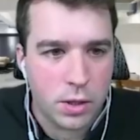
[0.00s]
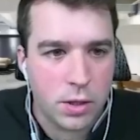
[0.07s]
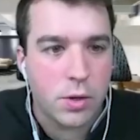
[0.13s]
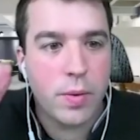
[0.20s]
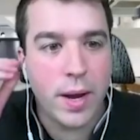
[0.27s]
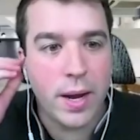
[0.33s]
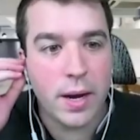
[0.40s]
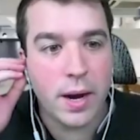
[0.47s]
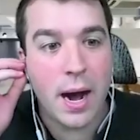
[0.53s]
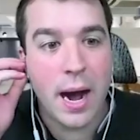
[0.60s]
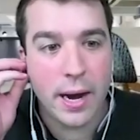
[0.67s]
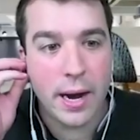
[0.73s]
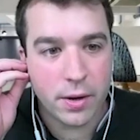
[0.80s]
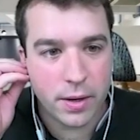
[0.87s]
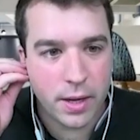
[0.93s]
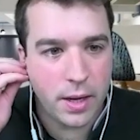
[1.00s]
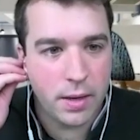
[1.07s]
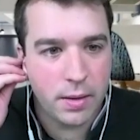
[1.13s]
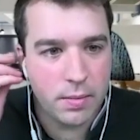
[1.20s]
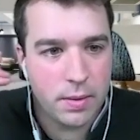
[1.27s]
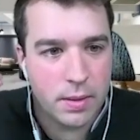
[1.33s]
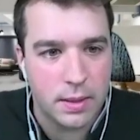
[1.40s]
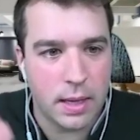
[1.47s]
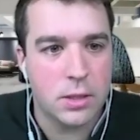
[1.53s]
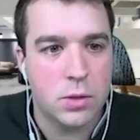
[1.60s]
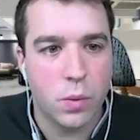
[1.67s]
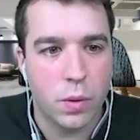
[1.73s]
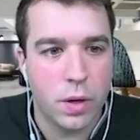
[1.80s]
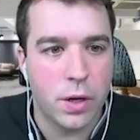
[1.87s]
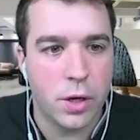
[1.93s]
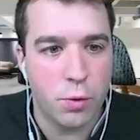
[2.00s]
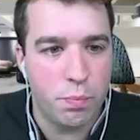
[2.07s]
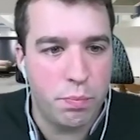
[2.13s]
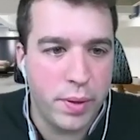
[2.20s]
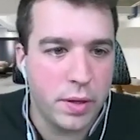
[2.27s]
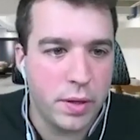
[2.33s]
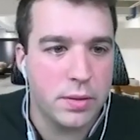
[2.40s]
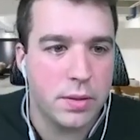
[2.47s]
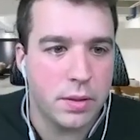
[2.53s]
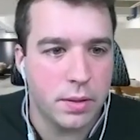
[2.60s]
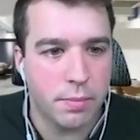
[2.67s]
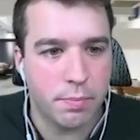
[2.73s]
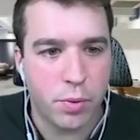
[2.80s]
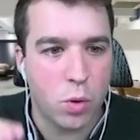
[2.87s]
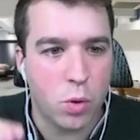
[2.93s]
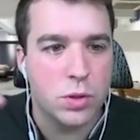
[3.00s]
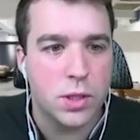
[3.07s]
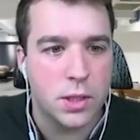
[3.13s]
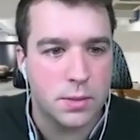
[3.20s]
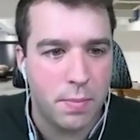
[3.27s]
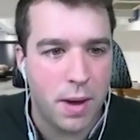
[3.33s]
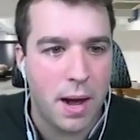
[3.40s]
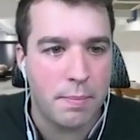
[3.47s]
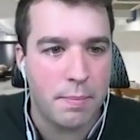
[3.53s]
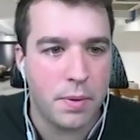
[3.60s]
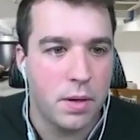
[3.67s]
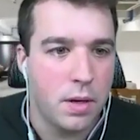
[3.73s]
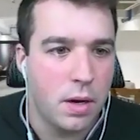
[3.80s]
to create a hierarchy and that's where you build the process map